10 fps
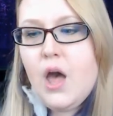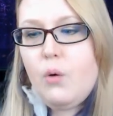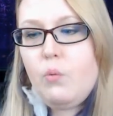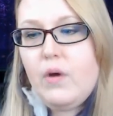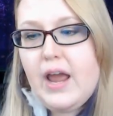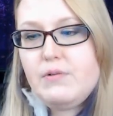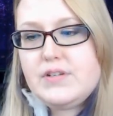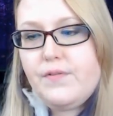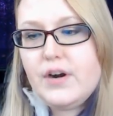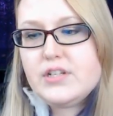when I
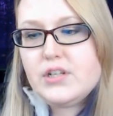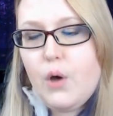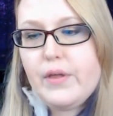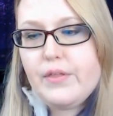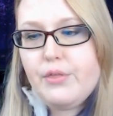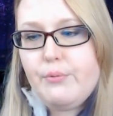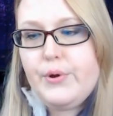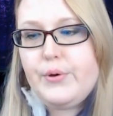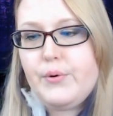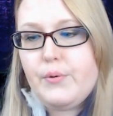was first going
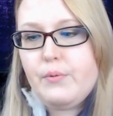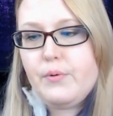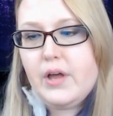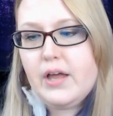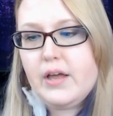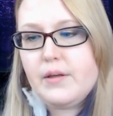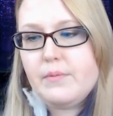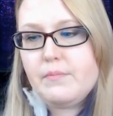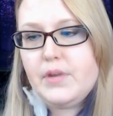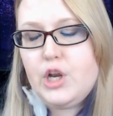through, um,
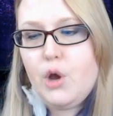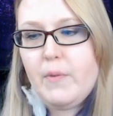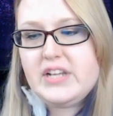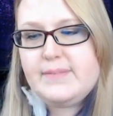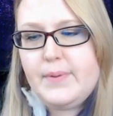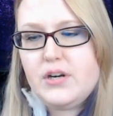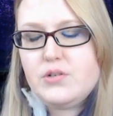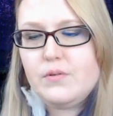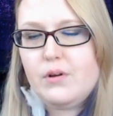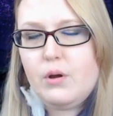you know, my
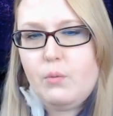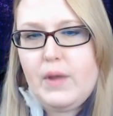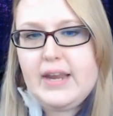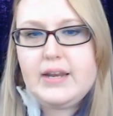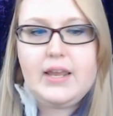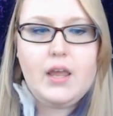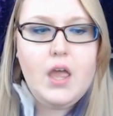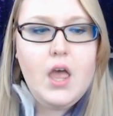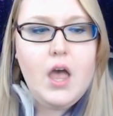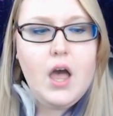spiritual awakening,
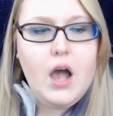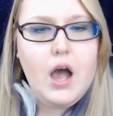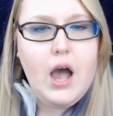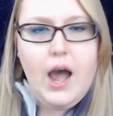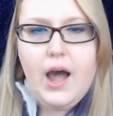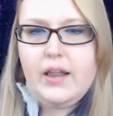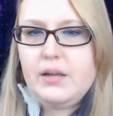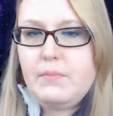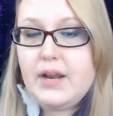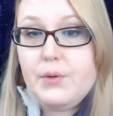I'll
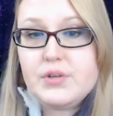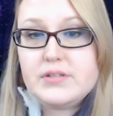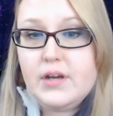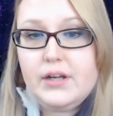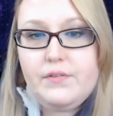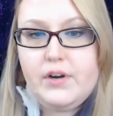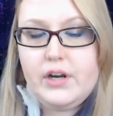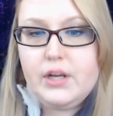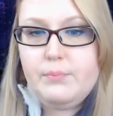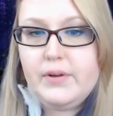admit I was not in a
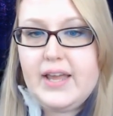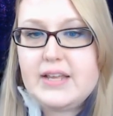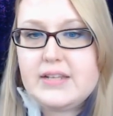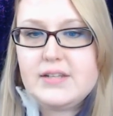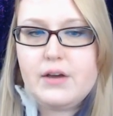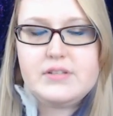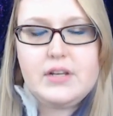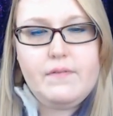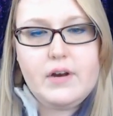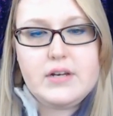very good place. I was
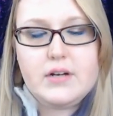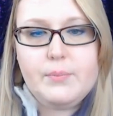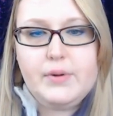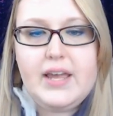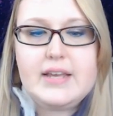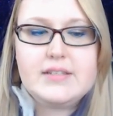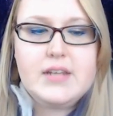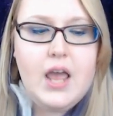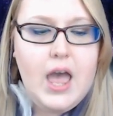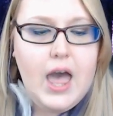in a very dark place.
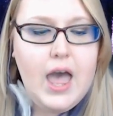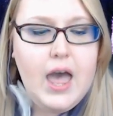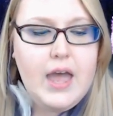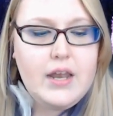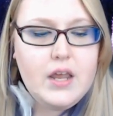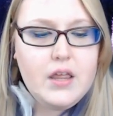And